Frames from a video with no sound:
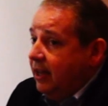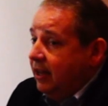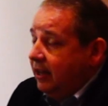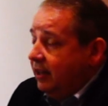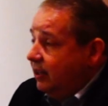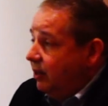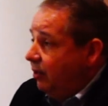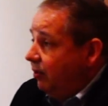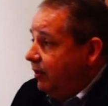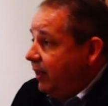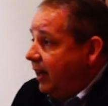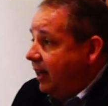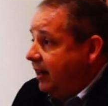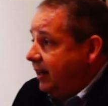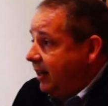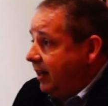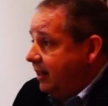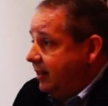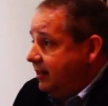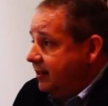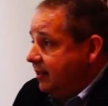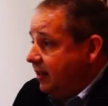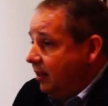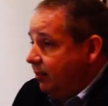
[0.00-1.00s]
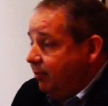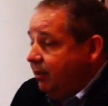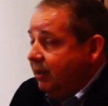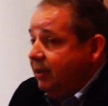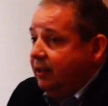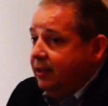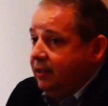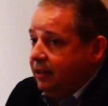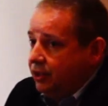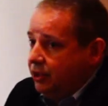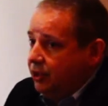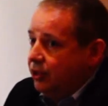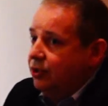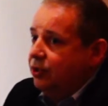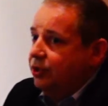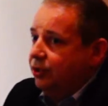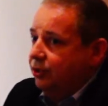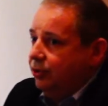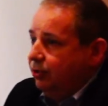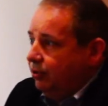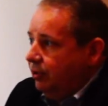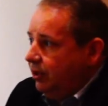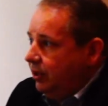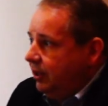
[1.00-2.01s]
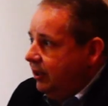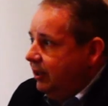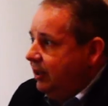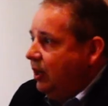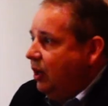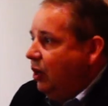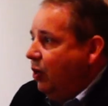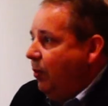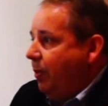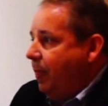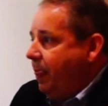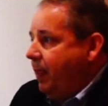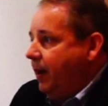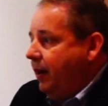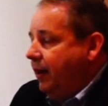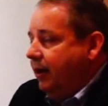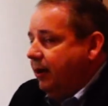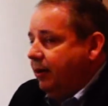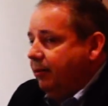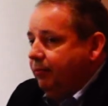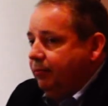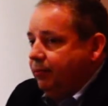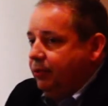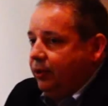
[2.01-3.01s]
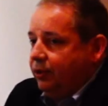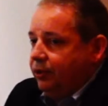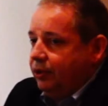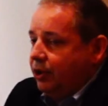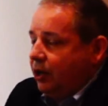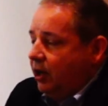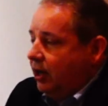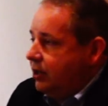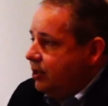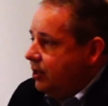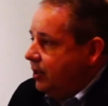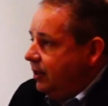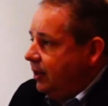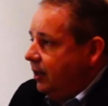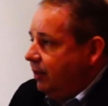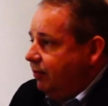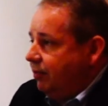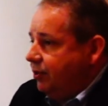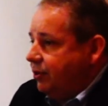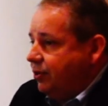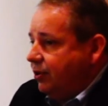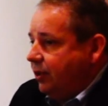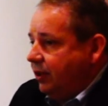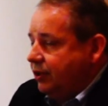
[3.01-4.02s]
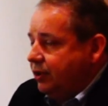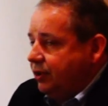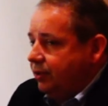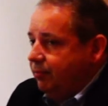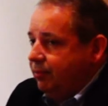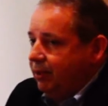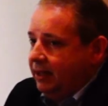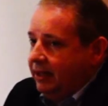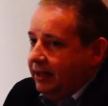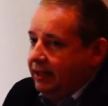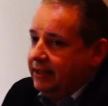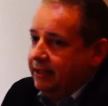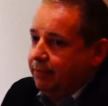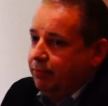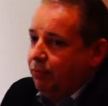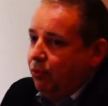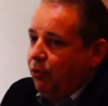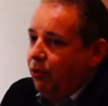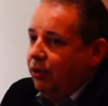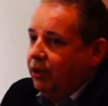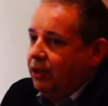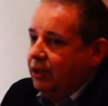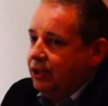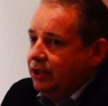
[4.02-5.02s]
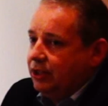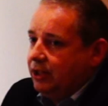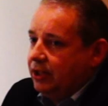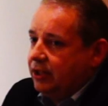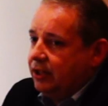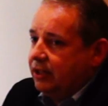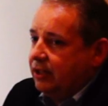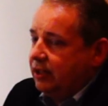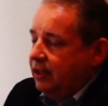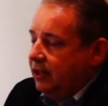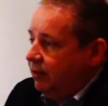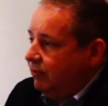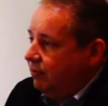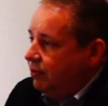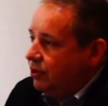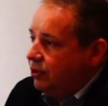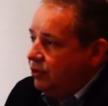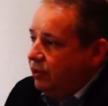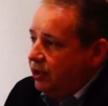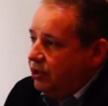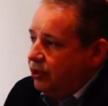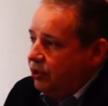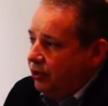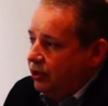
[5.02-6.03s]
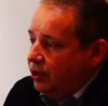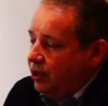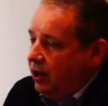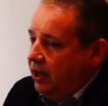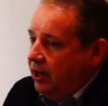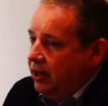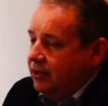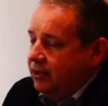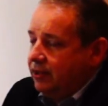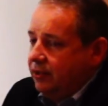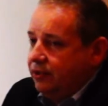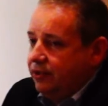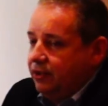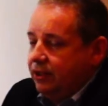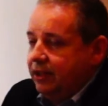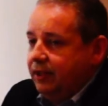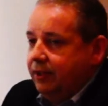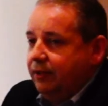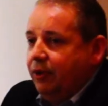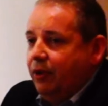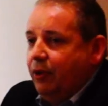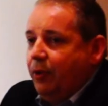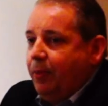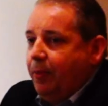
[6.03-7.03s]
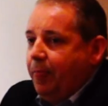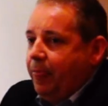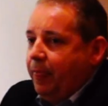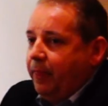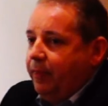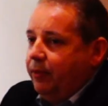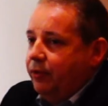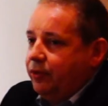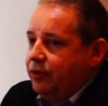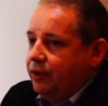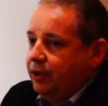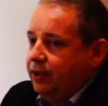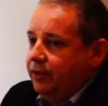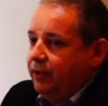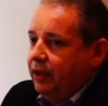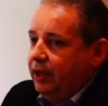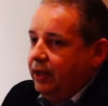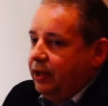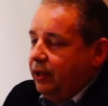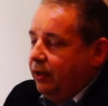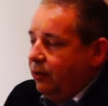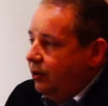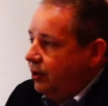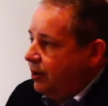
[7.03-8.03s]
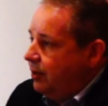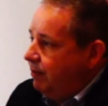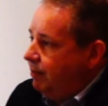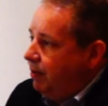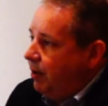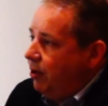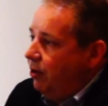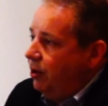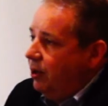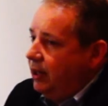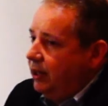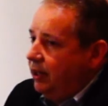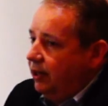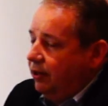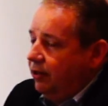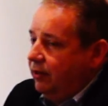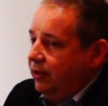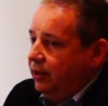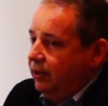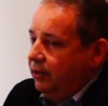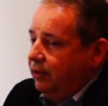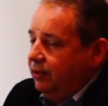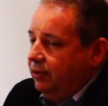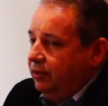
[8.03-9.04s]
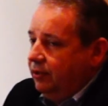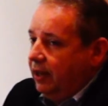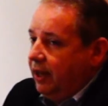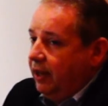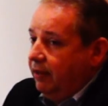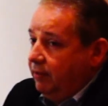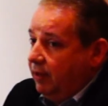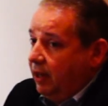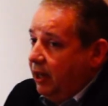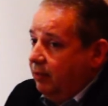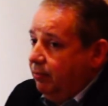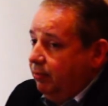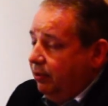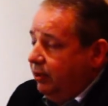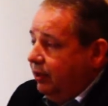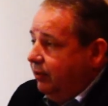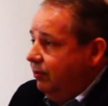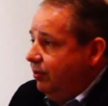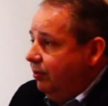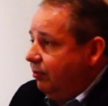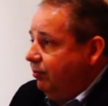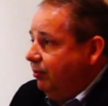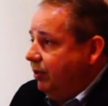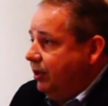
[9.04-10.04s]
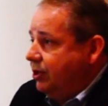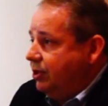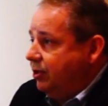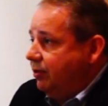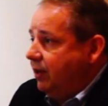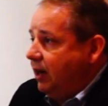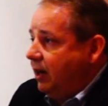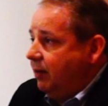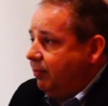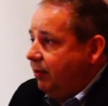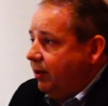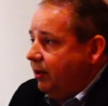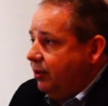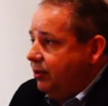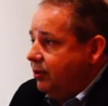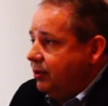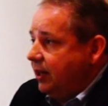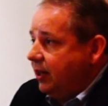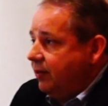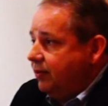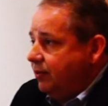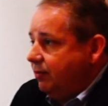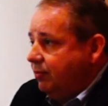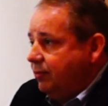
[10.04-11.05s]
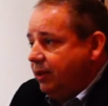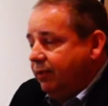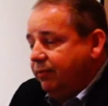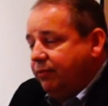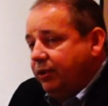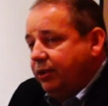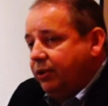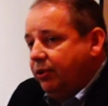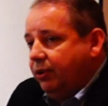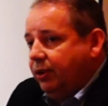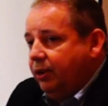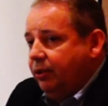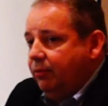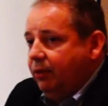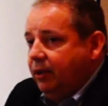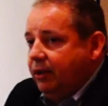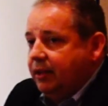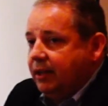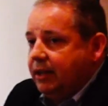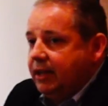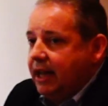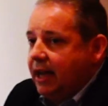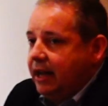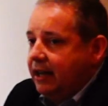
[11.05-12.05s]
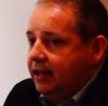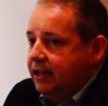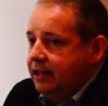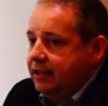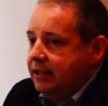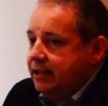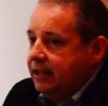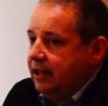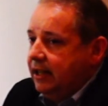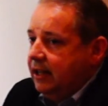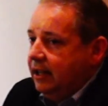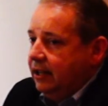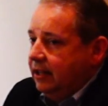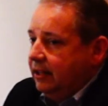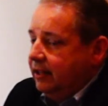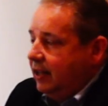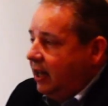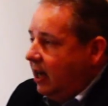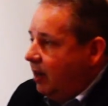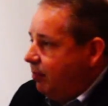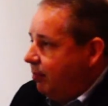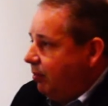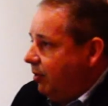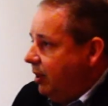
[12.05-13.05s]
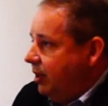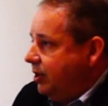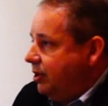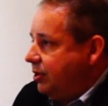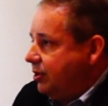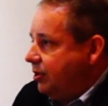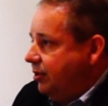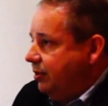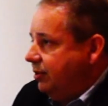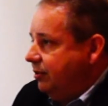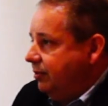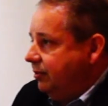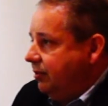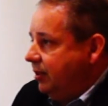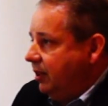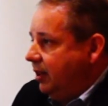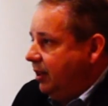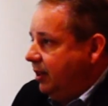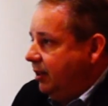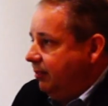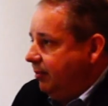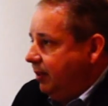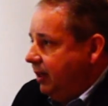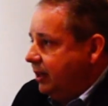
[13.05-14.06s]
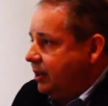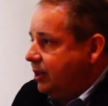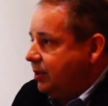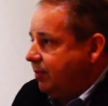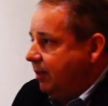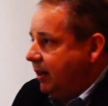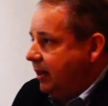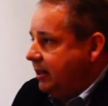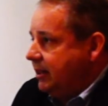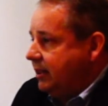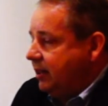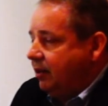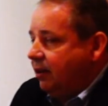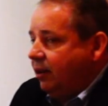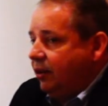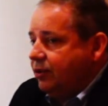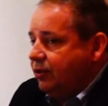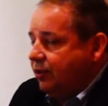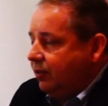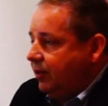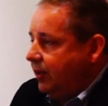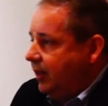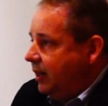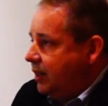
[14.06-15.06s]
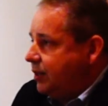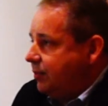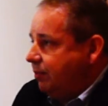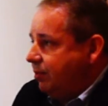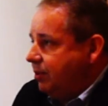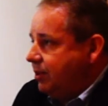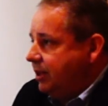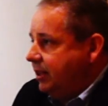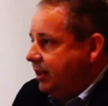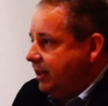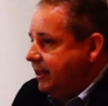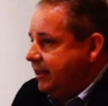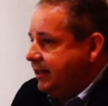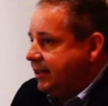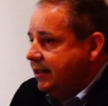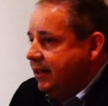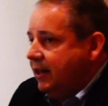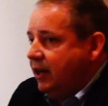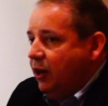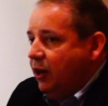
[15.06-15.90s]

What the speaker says: that adds up in addition to the cost of the infrastructure. But it's more than just the infrastructure cost. There's another component here that I believe the regional operators have some difficulty with, and that is the operational expense and also the expertise.